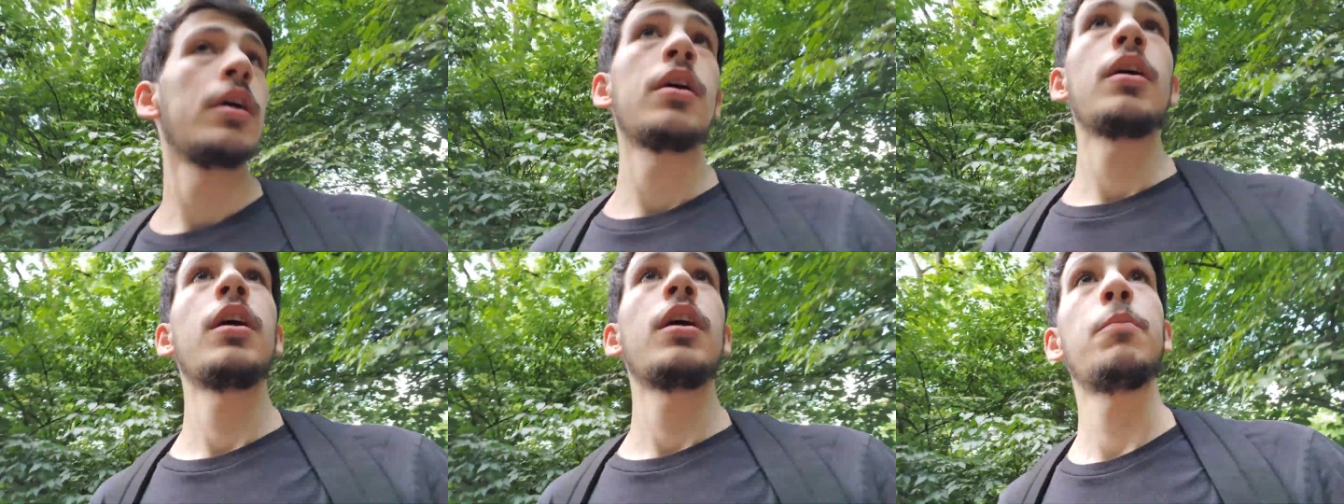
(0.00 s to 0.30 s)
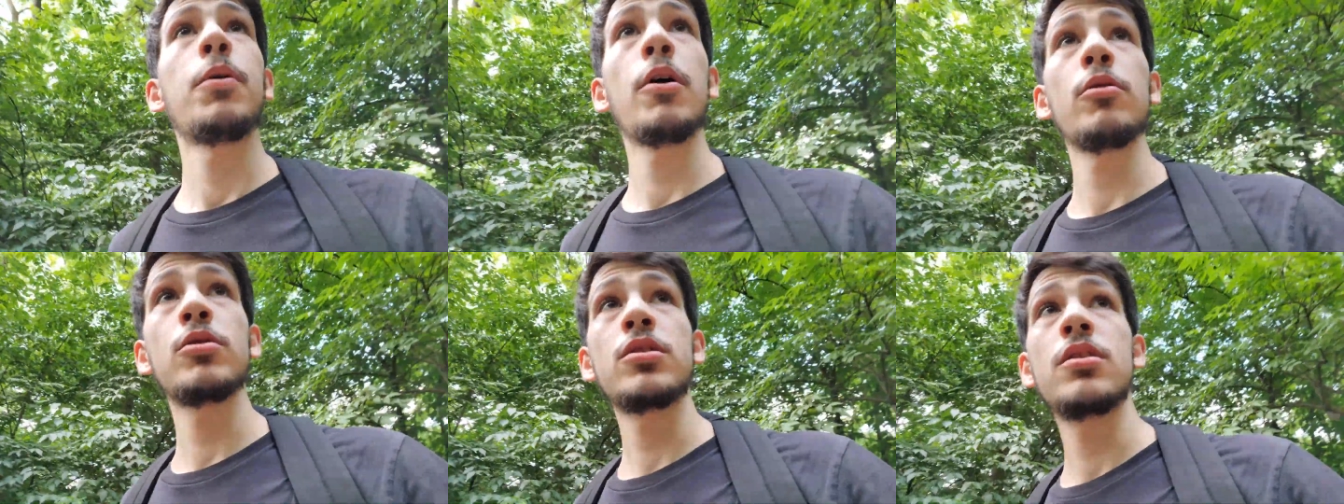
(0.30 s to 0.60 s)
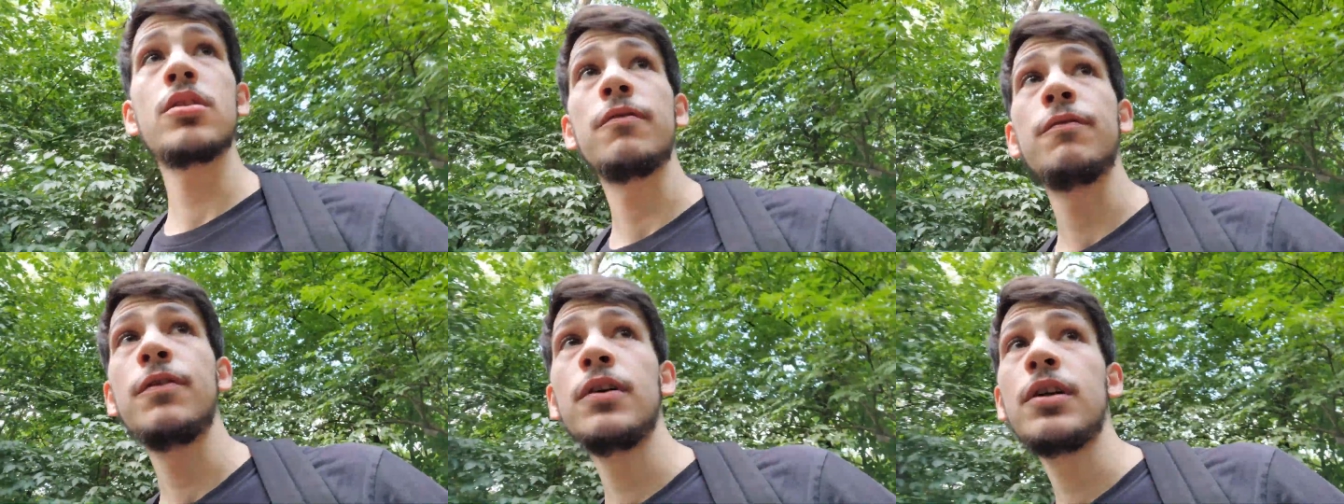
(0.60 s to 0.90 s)
and post
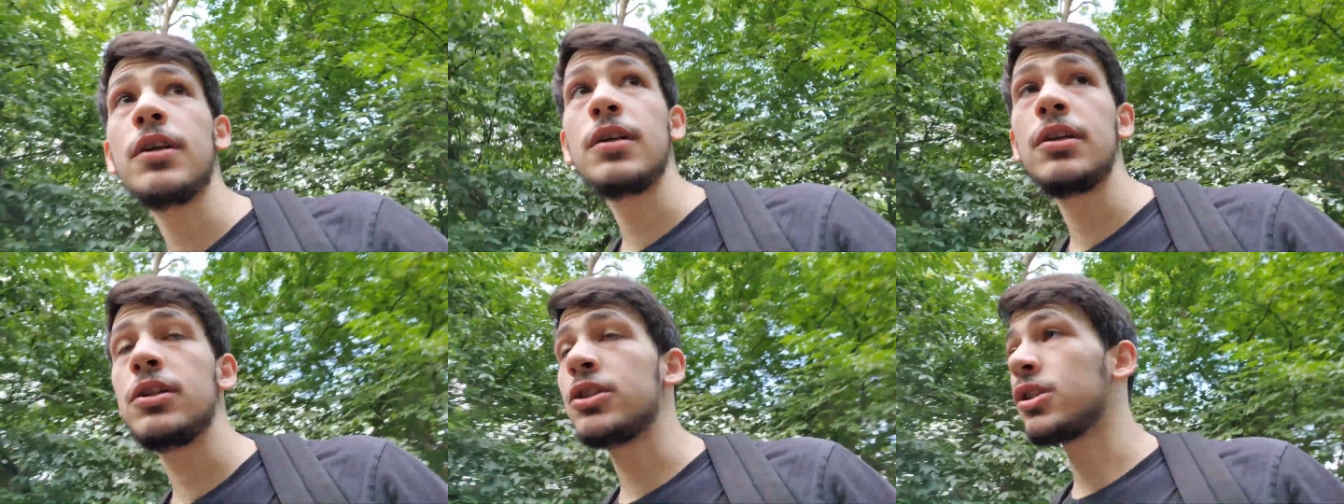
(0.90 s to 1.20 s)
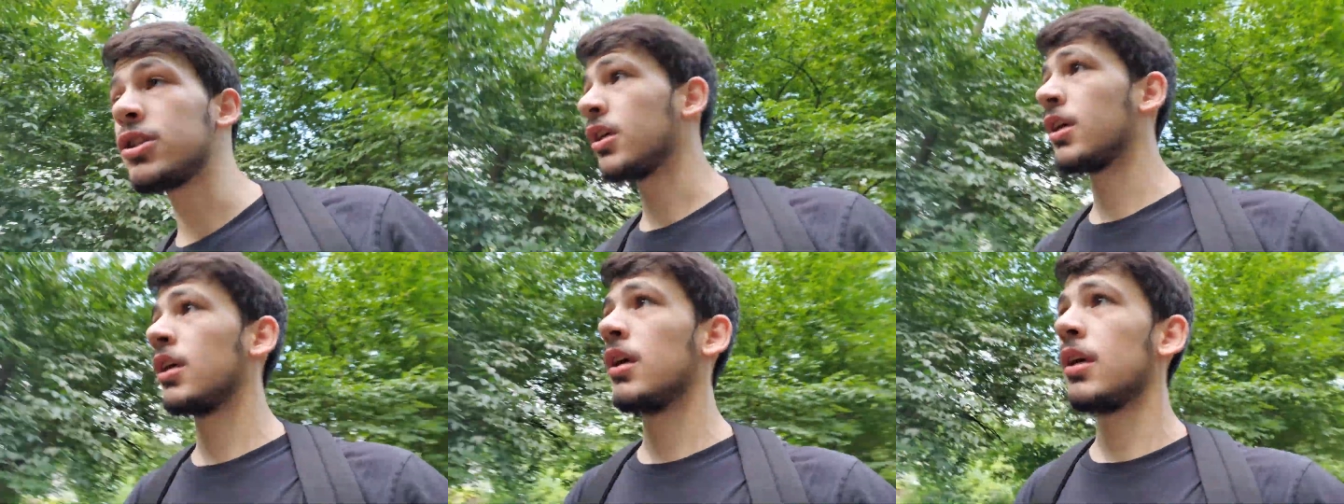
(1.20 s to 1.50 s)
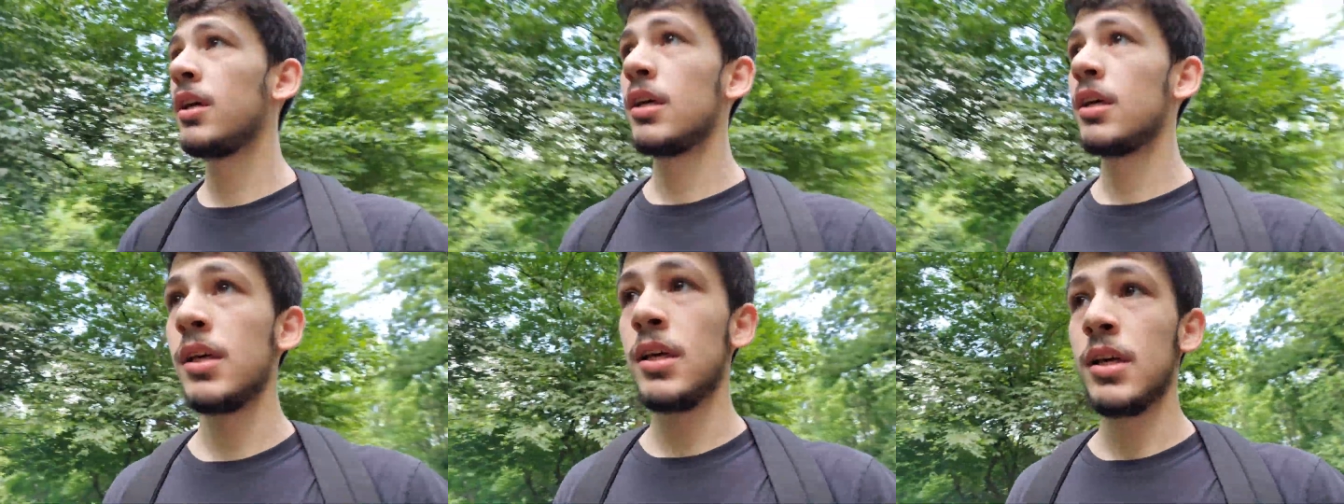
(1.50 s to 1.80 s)
the footage
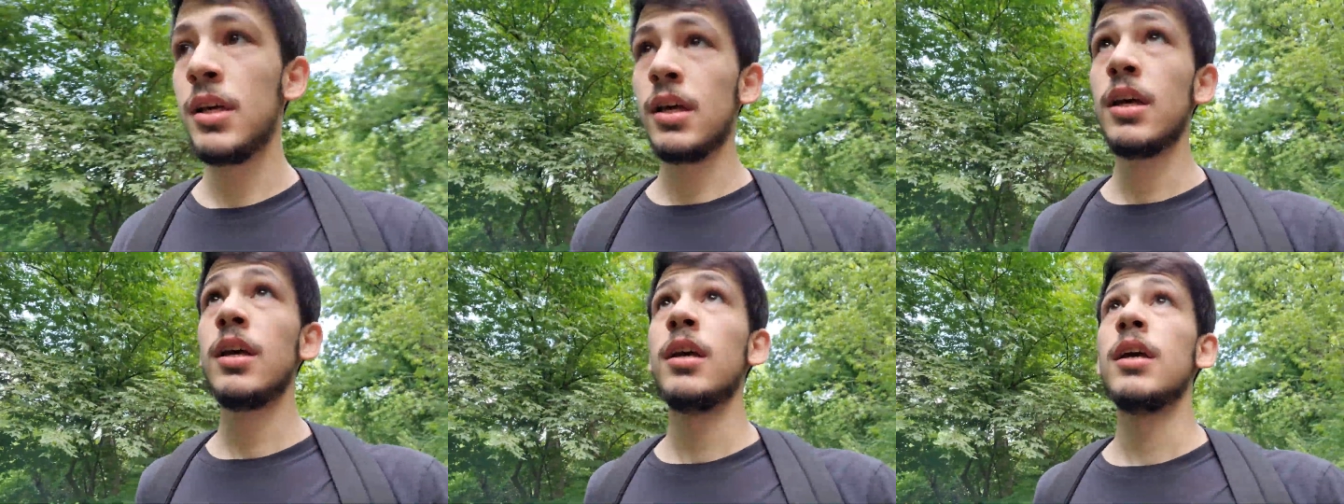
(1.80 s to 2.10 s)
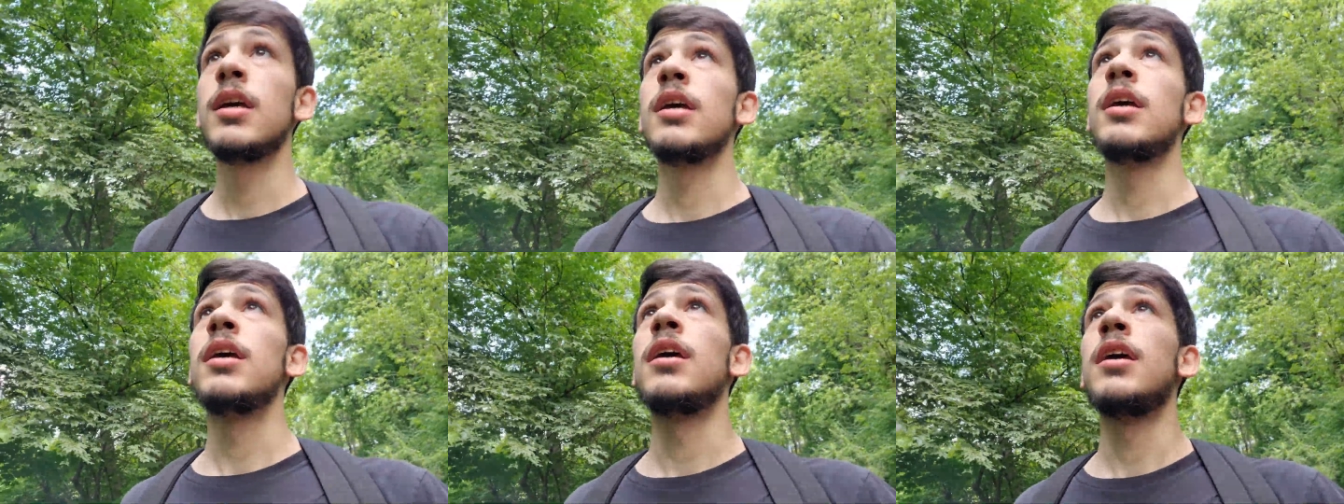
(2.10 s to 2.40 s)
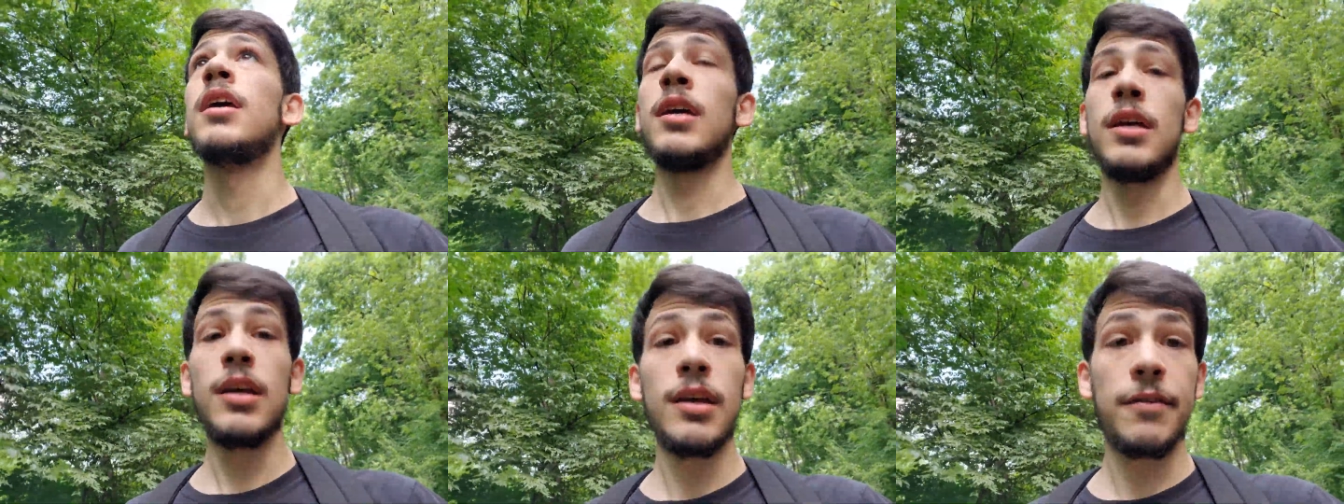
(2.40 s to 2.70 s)

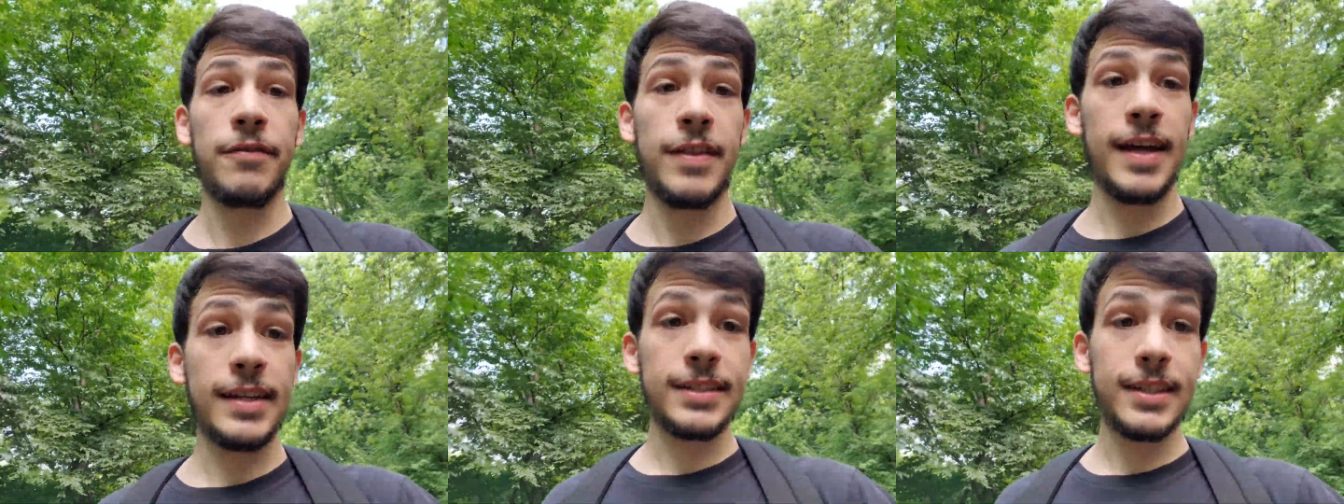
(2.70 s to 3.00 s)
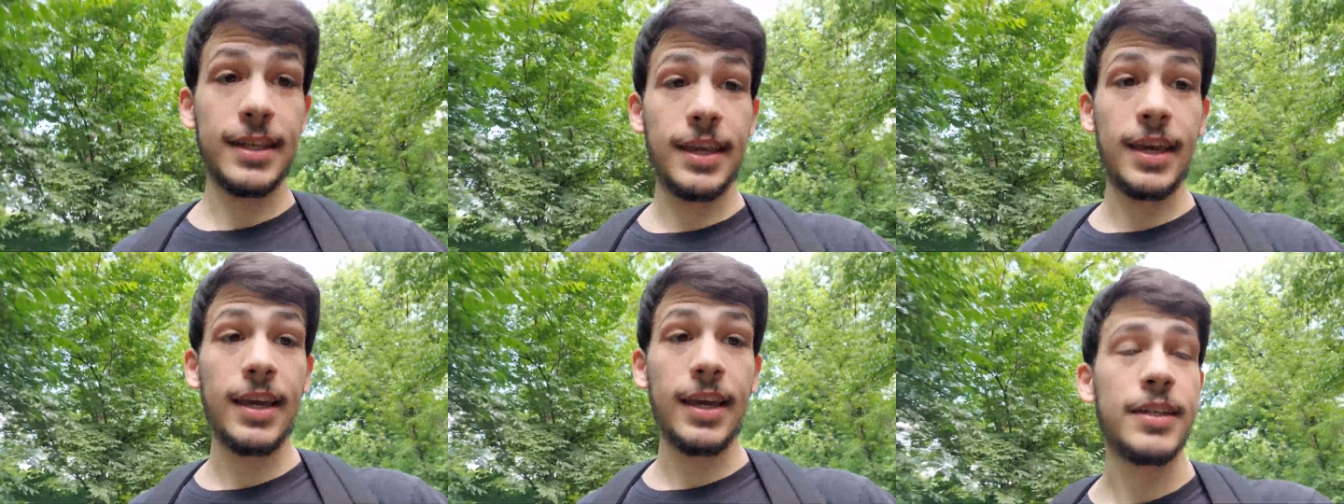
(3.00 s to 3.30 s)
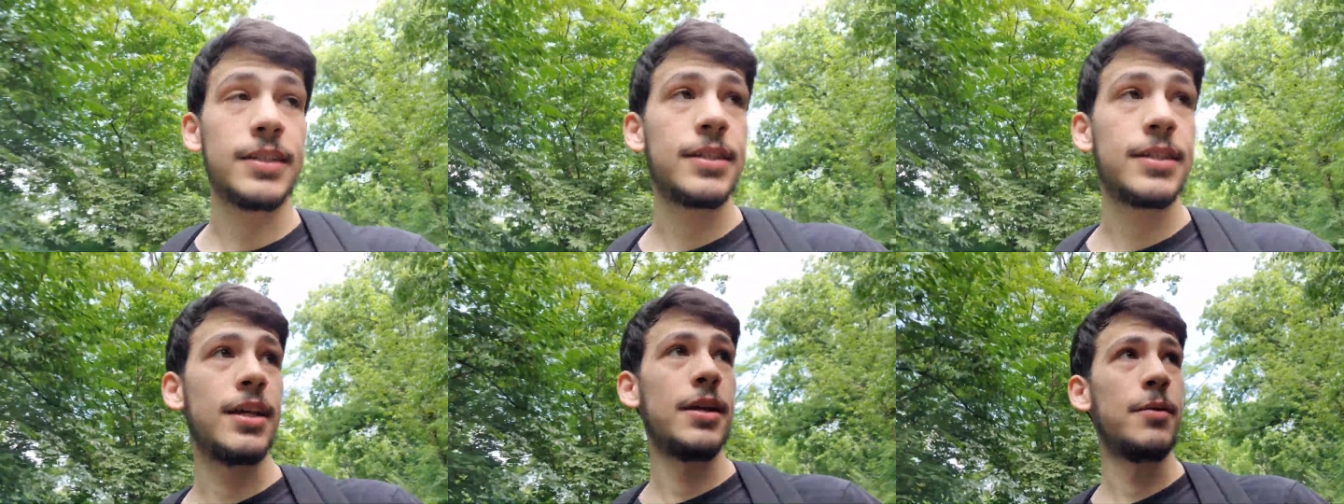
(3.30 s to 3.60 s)
if that's the
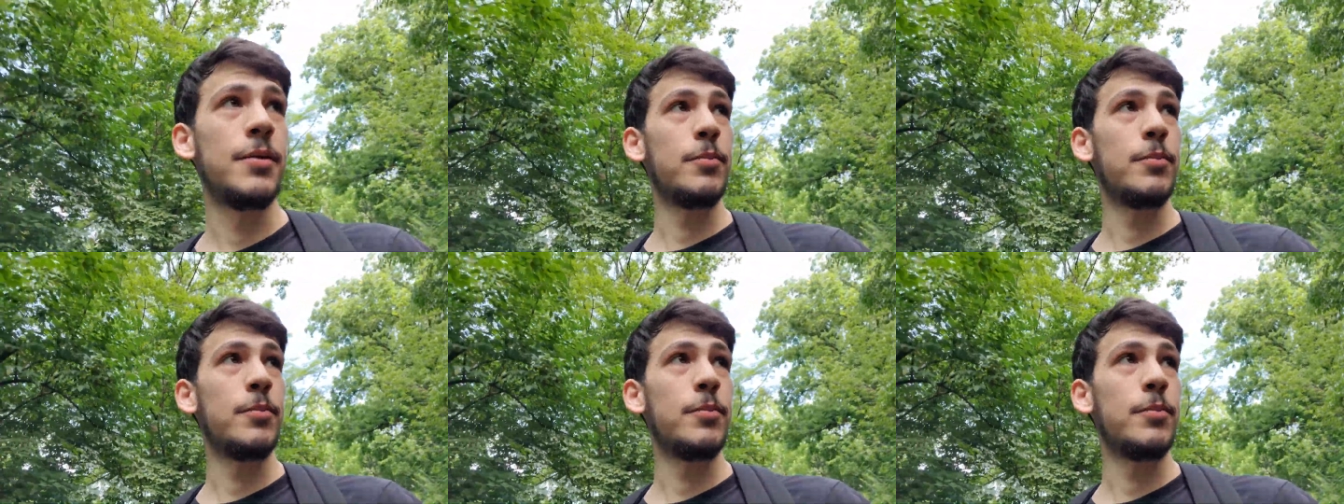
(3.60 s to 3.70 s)
case.